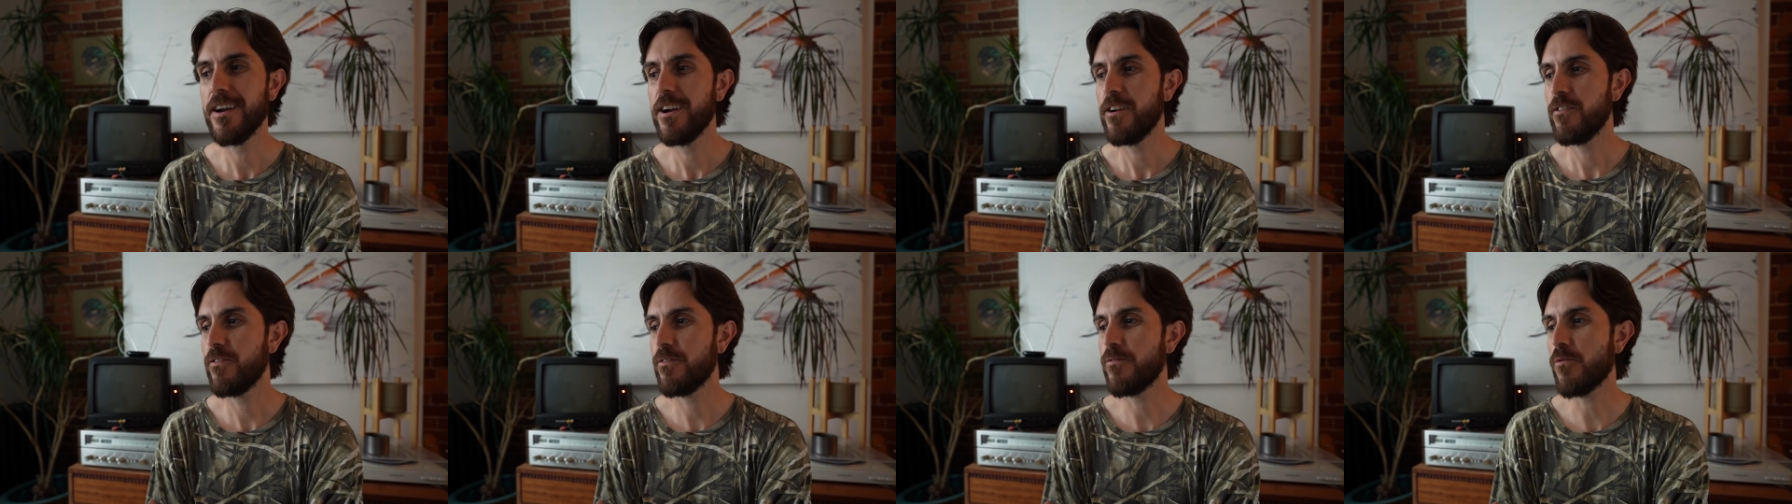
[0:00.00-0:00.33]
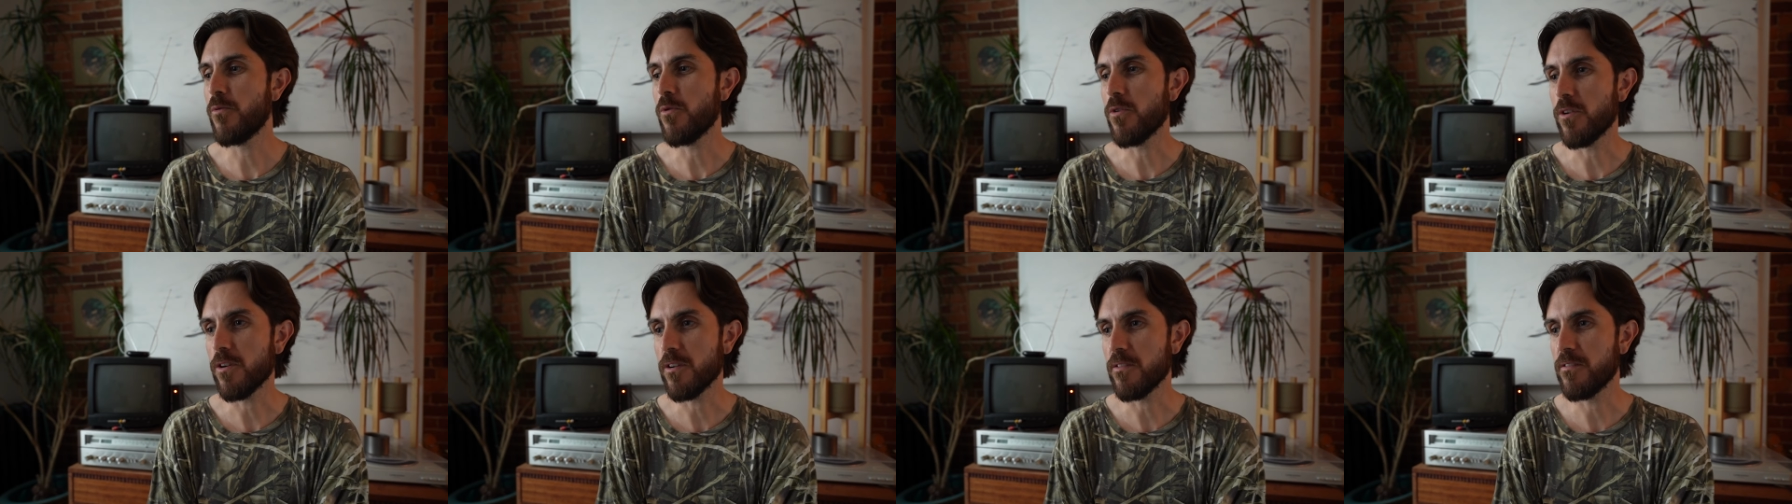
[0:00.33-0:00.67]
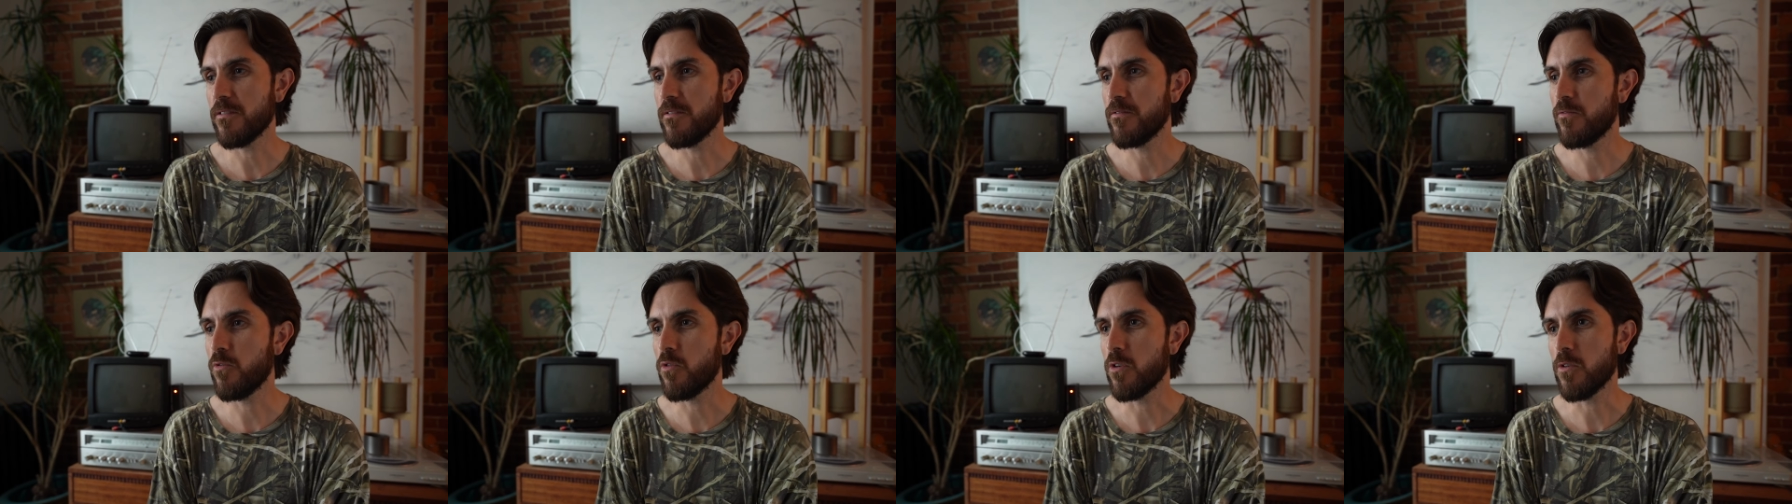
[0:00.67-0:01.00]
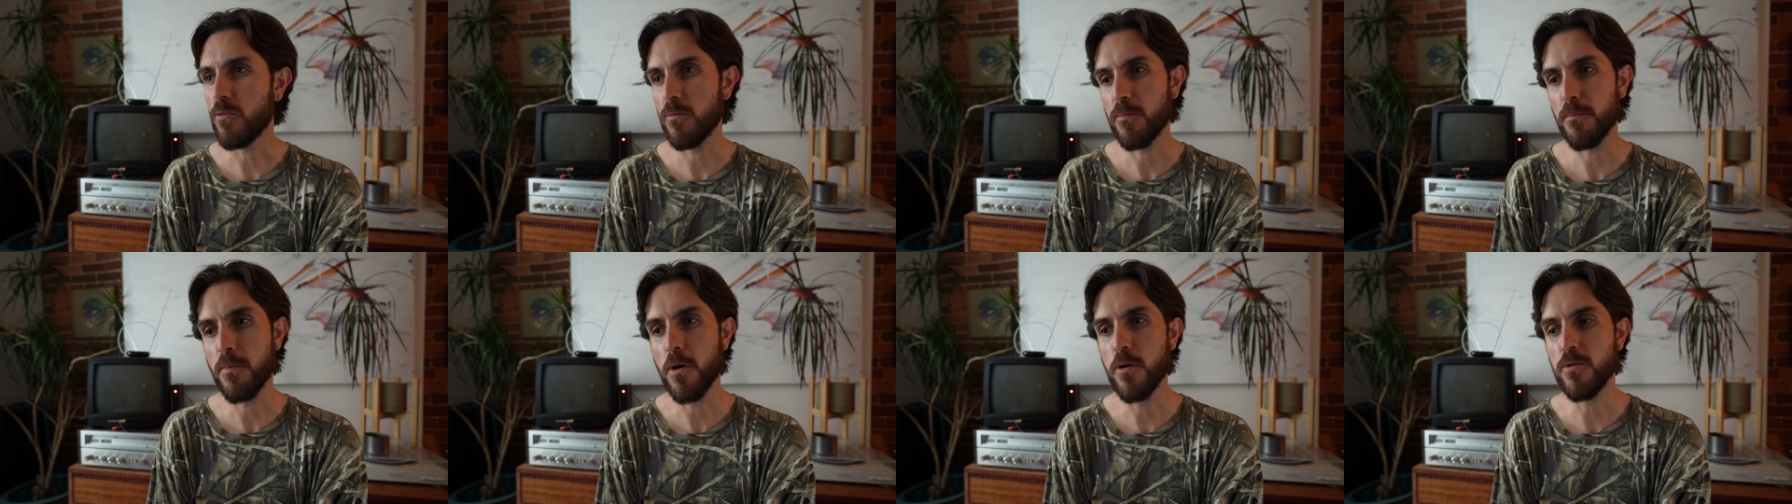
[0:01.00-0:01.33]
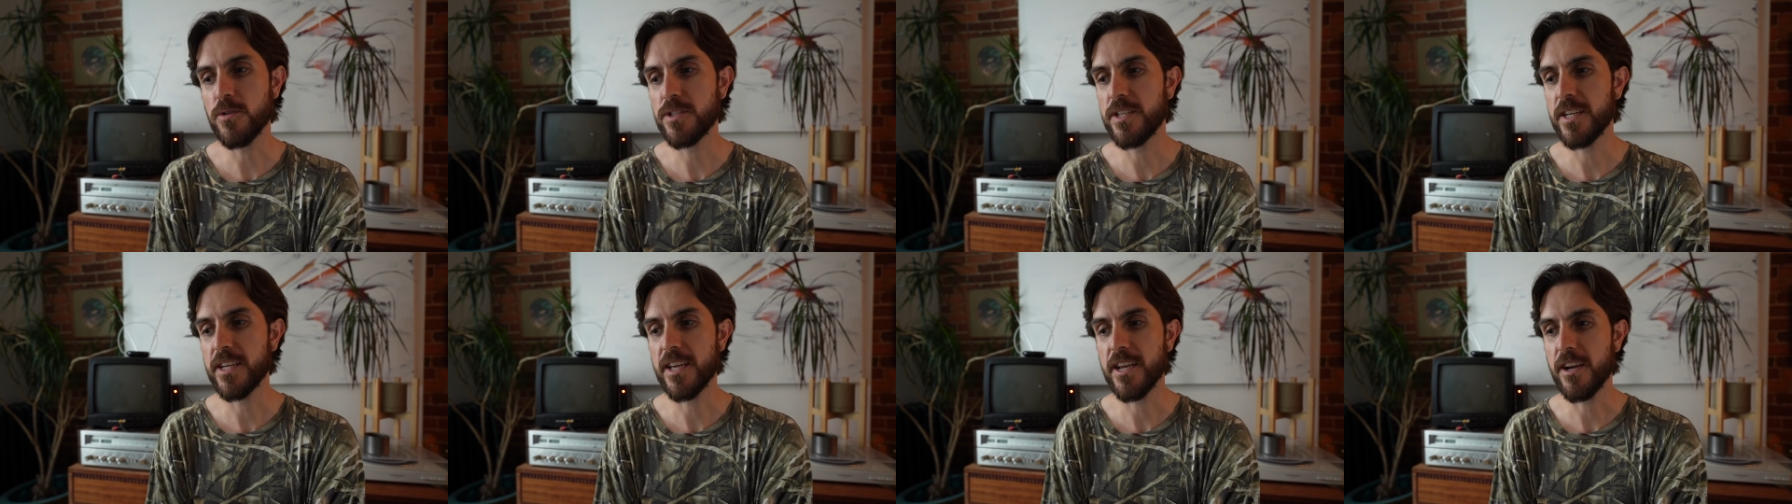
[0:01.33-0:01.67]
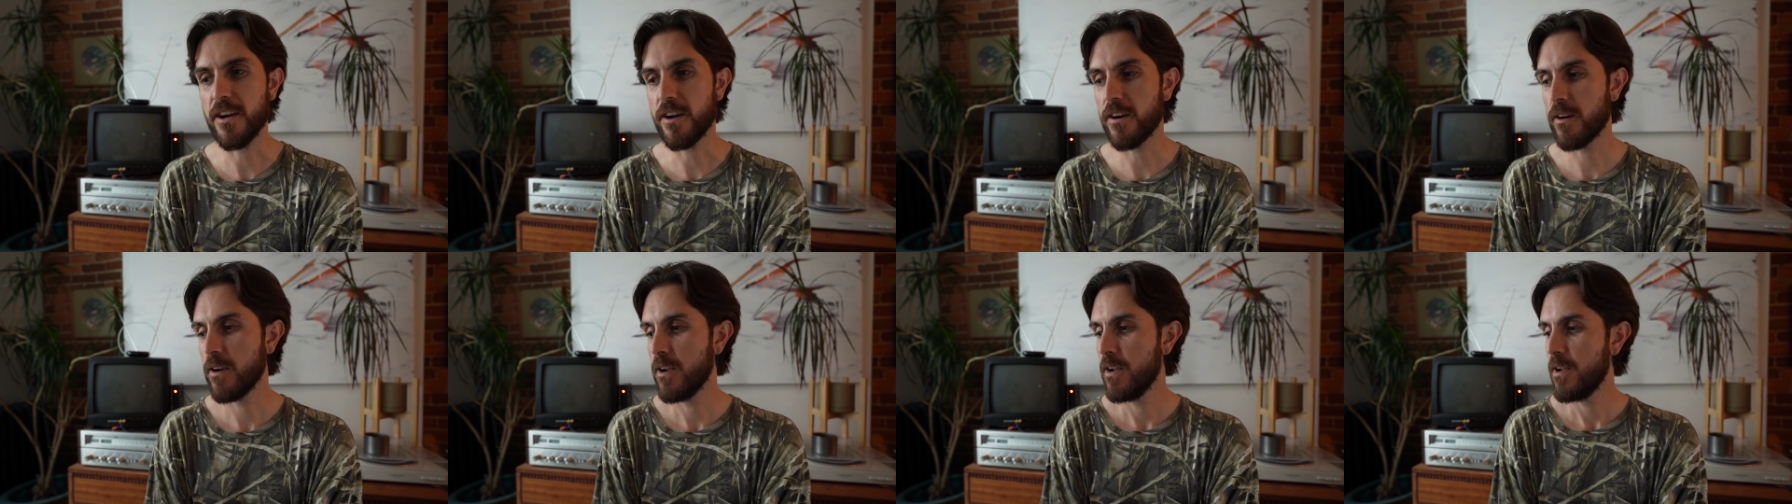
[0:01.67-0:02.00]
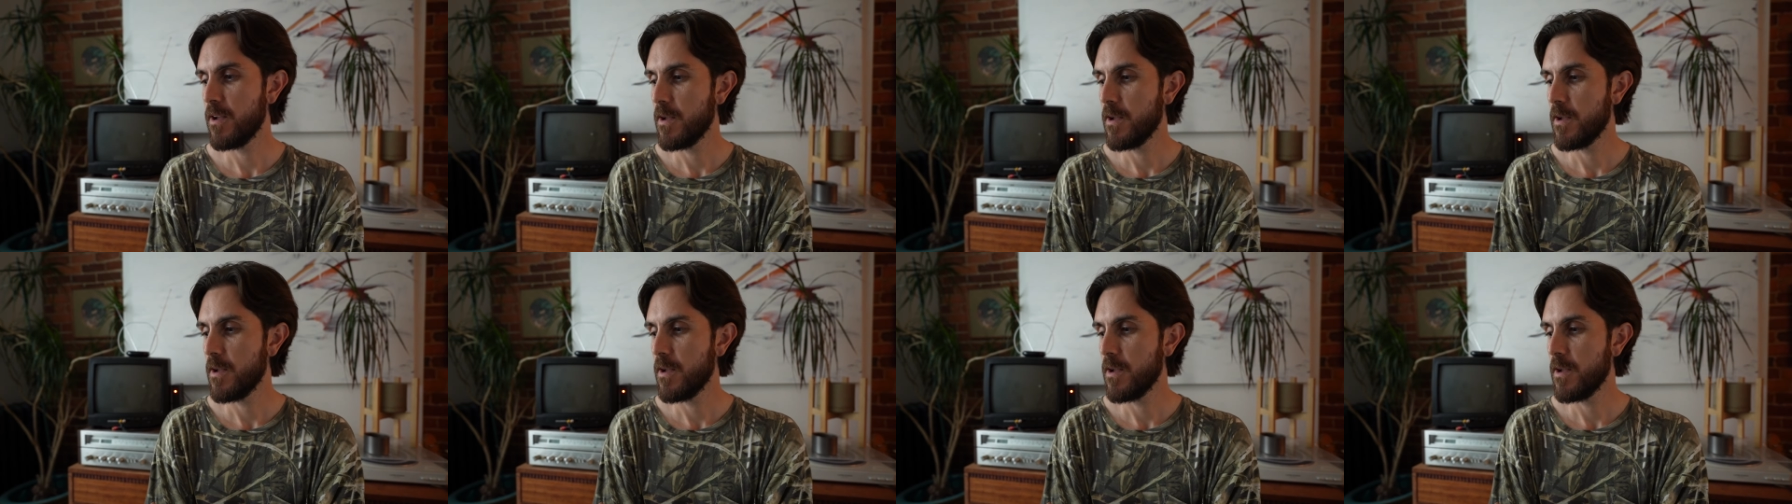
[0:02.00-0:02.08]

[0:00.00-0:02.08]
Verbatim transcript: for for posting here.